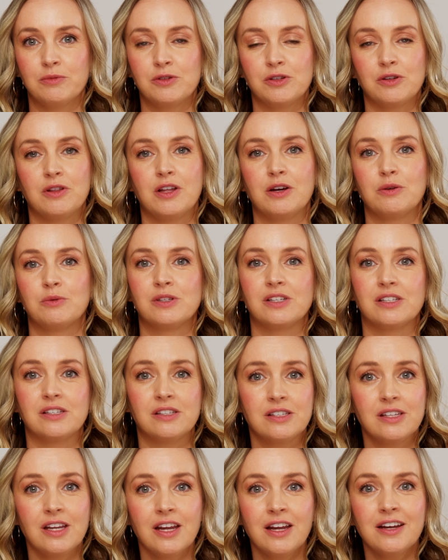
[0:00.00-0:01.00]
So there was a
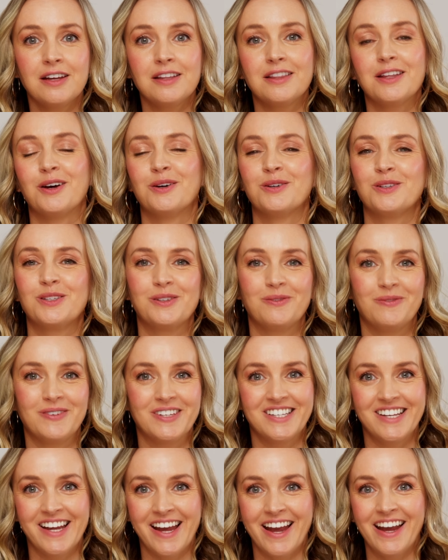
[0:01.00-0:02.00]
sink, there was a
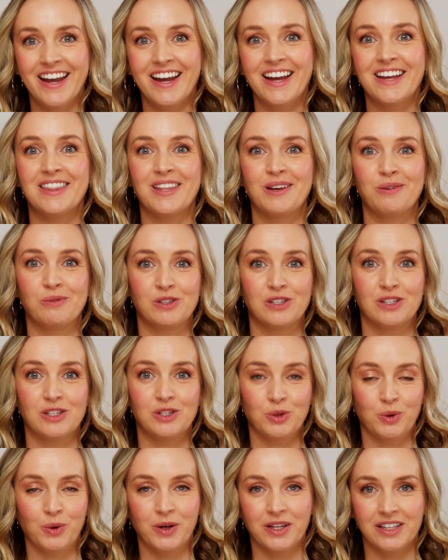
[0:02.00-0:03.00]
bidet, and there was the
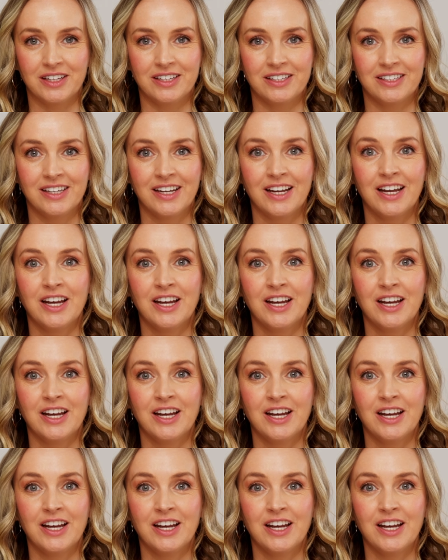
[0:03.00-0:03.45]
toilet.